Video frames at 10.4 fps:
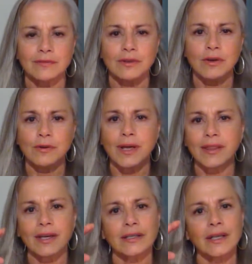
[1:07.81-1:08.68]
and know
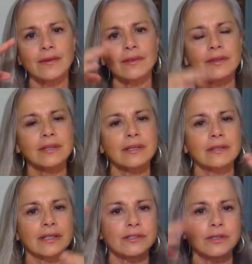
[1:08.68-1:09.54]
that everything
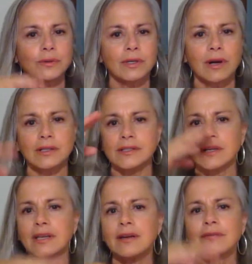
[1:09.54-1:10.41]
that's going on is
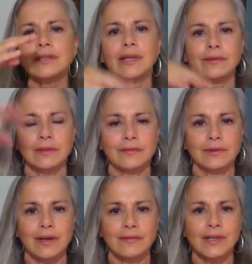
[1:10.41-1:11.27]
on every level of love,